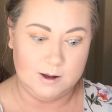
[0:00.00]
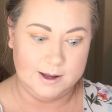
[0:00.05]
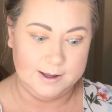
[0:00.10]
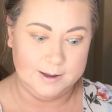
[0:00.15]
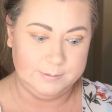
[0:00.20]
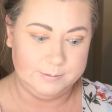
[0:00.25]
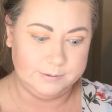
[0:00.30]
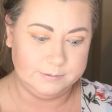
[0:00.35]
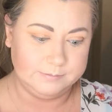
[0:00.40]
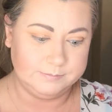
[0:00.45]

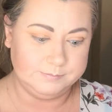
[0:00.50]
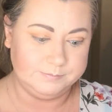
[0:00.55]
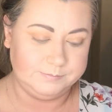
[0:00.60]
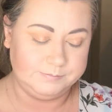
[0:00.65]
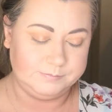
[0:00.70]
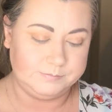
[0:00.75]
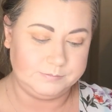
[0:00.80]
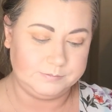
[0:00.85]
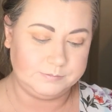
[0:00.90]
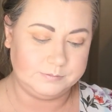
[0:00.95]
wipe.
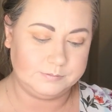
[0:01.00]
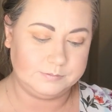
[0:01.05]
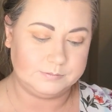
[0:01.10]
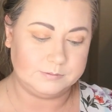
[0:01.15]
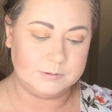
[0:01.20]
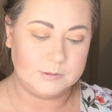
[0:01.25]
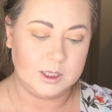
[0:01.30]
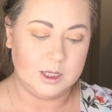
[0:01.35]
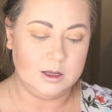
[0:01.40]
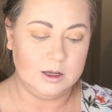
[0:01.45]

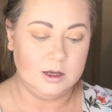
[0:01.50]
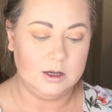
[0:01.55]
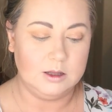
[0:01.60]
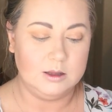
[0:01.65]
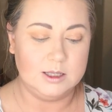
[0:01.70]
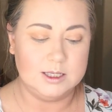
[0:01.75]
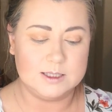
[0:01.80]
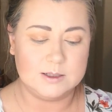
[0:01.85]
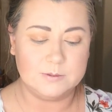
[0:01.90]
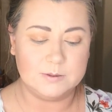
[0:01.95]

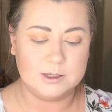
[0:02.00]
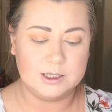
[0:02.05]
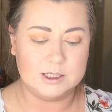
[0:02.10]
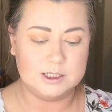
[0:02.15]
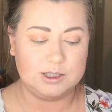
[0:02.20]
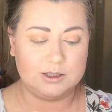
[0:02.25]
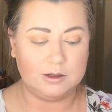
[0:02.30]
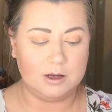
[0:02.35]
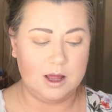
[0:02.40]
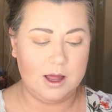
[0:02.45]
These are really
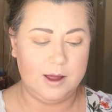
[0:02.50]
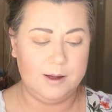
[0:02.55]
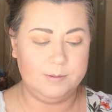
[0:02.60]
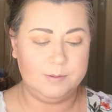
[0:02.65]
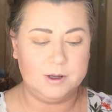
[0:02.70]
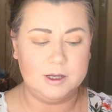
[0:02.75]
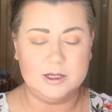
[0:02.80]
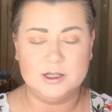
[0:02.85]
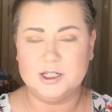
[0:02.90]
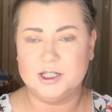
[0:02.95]

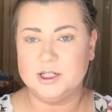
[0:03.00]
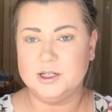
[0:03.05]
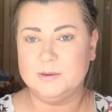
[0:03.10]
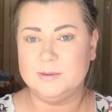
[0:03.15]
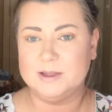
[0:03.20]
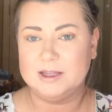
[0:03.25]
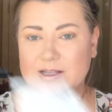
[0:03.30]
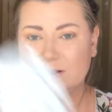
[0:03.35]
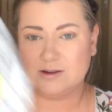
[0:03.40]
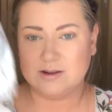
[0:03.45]
good too,
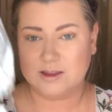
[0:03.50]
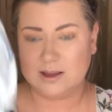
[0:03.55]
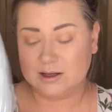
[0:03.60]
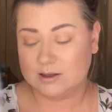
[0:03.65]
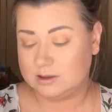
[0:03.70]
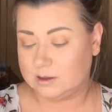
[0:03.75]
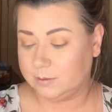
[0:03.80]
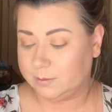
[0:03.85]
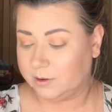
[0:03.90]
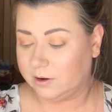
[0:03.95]
but these are like
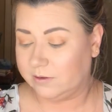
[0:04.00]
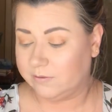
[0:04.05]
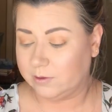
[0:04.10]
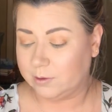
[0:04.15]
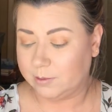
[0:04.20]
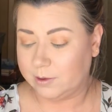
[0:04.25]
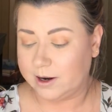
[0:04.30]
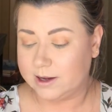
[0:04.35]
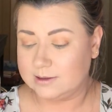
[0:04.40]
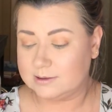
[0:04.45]
super
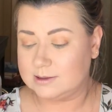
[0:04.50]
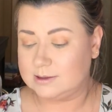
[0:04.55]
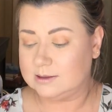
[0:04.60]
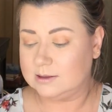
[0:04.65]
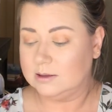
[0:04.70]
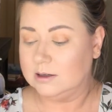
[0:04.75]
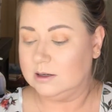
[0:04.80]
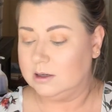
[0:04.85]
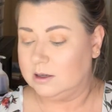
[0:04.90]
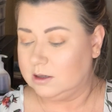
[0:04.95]

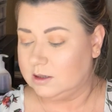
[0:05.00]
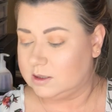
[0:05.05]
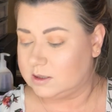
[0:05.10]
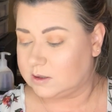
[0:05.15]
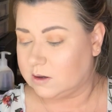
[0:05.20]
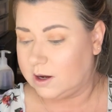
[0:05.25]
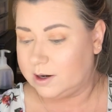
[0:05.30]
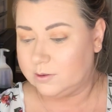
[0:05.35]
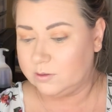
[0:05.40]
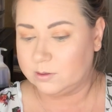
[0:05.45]
overpriced.
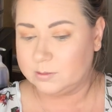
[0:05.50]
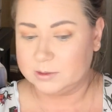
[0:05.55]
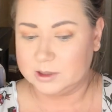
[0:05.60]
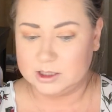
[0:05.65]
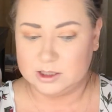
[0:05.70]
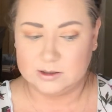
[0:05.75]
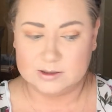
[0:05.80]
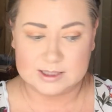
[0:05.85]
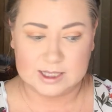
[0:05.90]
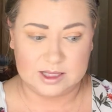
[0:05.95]
So I
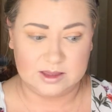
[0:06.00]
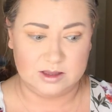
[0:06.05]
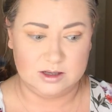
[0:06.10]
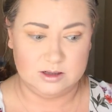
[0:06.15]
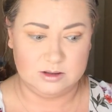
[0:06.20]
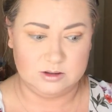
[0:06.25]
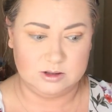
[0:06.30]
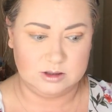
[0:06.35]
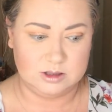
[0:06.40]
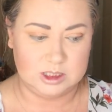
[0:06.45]
normally use like the
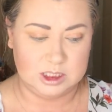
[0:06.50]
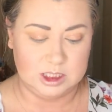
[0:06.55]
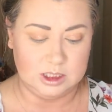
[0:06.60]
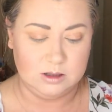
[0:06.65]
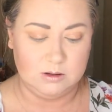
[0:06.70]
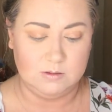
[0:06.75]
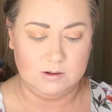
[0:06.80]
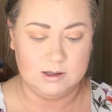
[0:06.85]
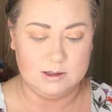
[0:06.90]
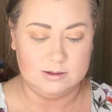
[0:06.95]

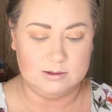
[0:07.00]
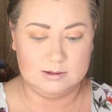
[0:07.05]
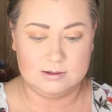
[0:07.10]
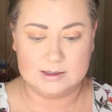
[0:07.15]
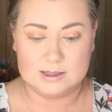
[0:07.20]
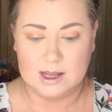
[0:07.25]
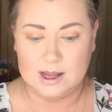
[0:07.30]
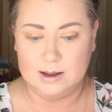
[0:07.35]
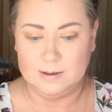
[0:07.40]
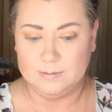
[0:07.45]
Neutrogena
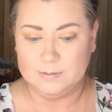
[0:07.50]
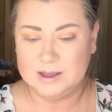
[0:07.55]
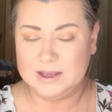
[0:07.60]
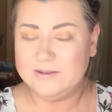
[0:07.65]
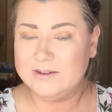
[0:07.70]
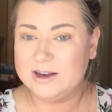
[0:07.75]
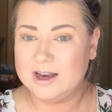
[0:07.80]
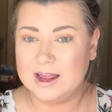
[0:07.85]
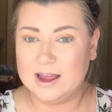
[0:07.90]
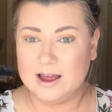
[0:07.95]
ones,
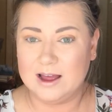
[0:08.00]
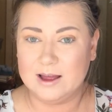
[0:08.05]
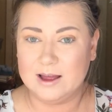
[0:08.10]
even